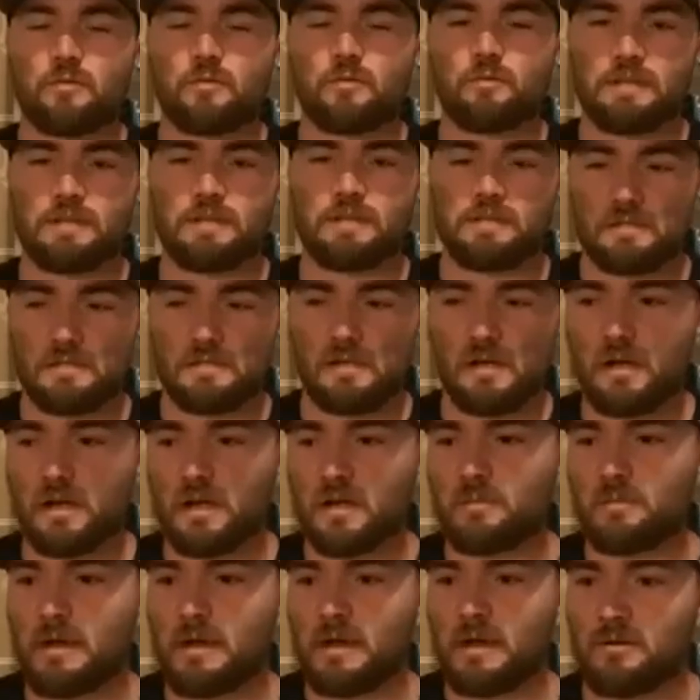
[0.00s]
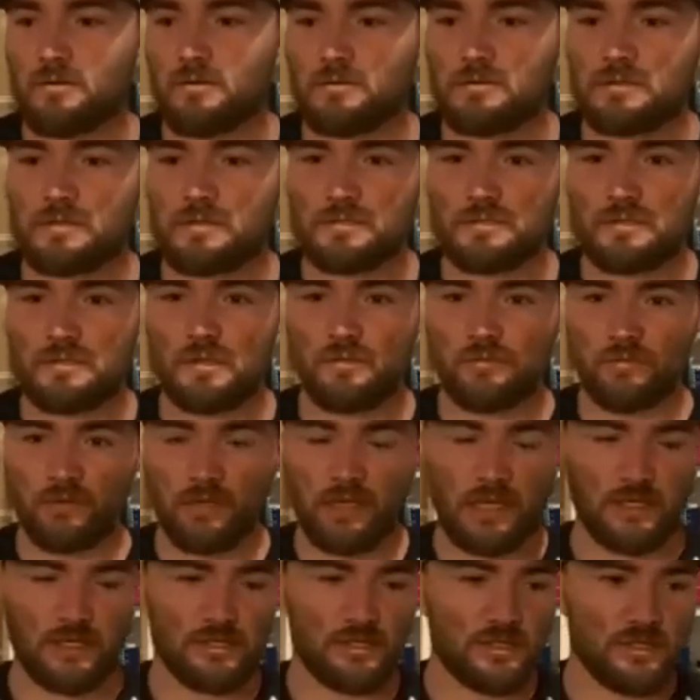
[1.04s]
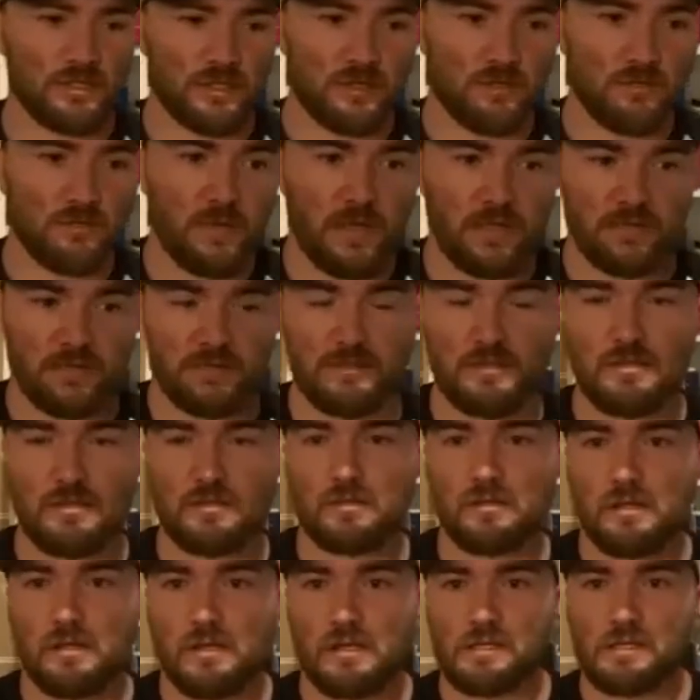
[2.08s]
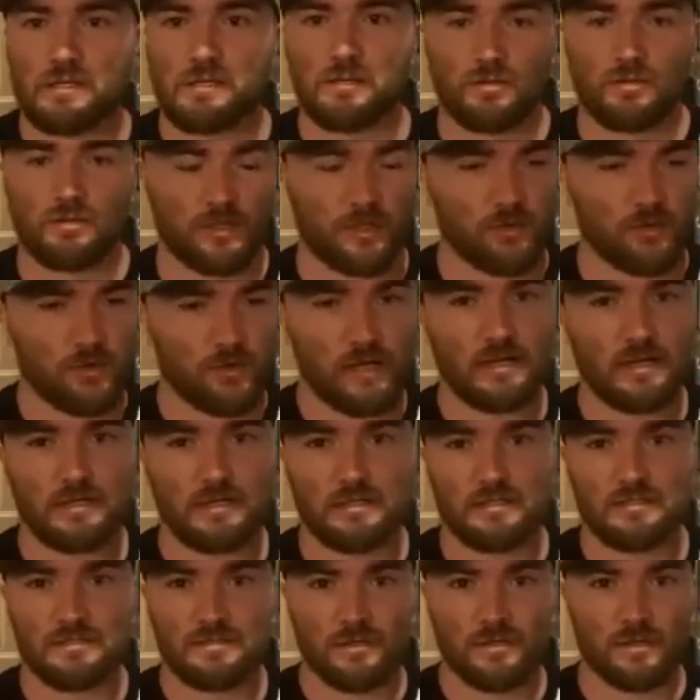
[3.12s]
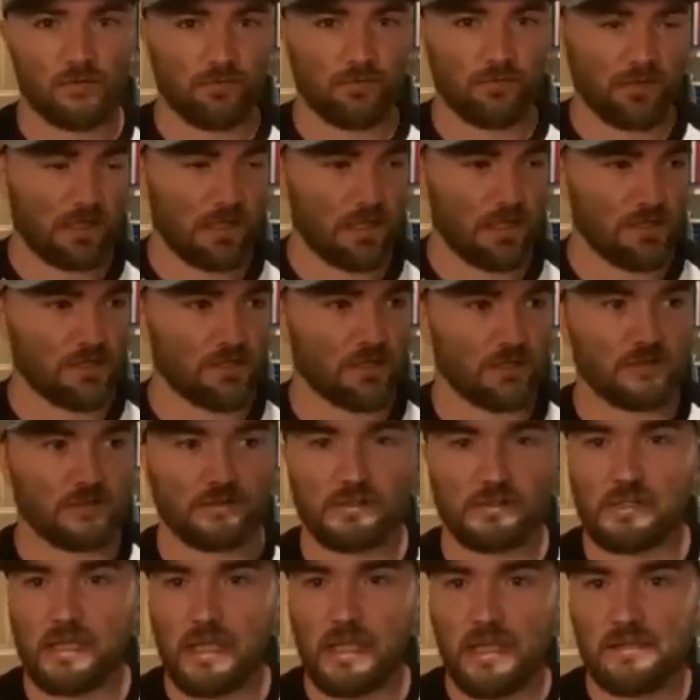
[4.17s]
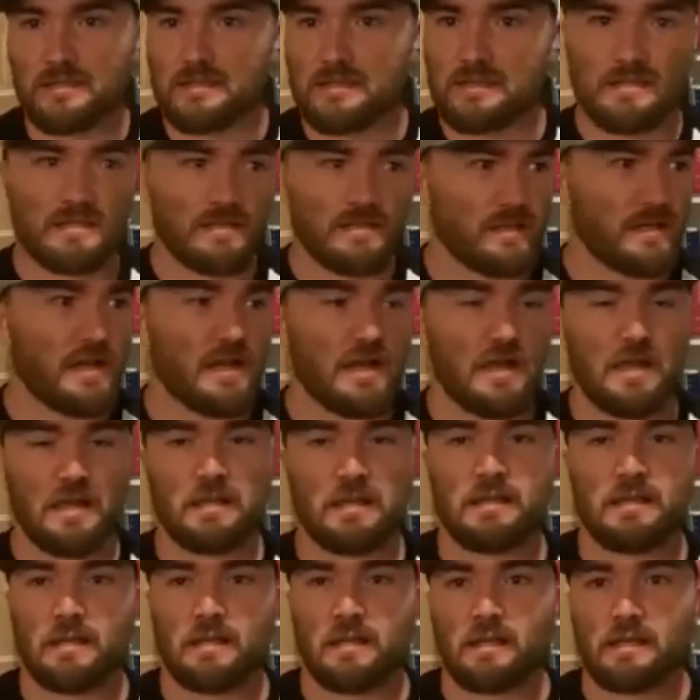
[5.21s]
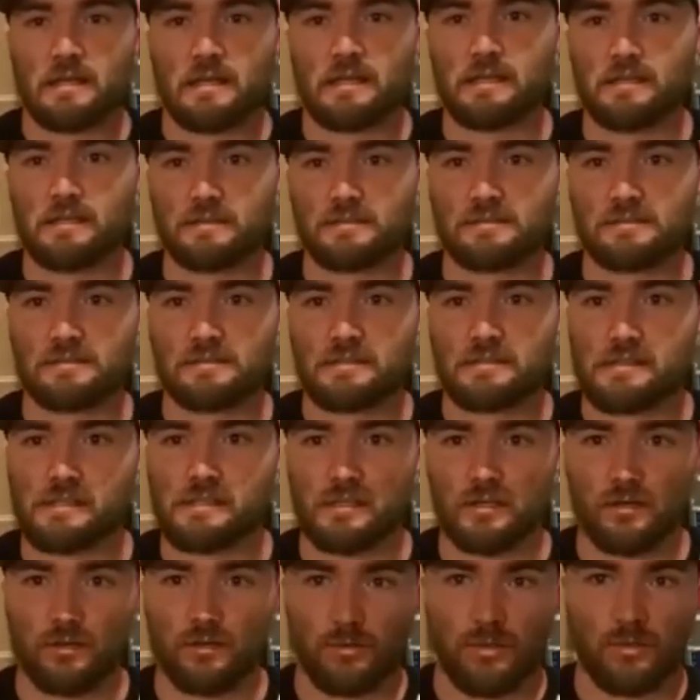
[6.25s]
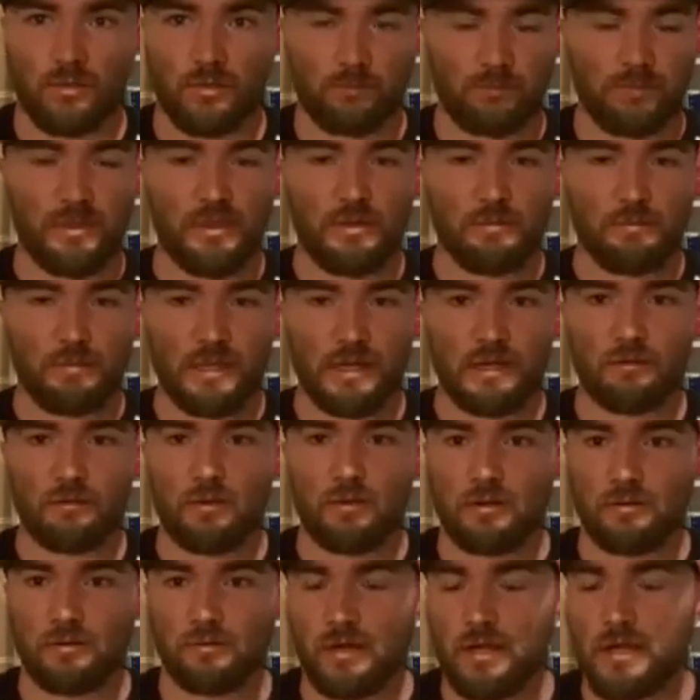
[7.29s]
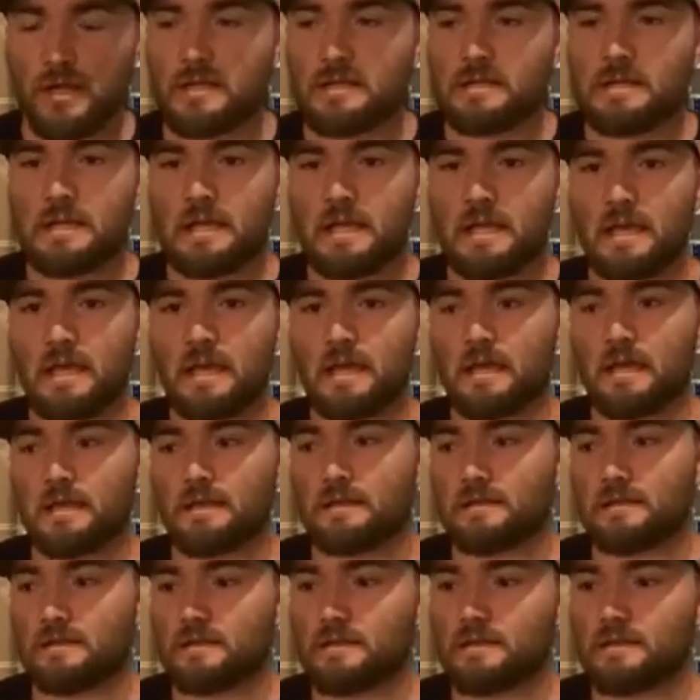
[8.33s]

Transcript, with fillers: we talk about certifications, you mentioned you know an accredited certification, NCCA is you know the the big one, right? And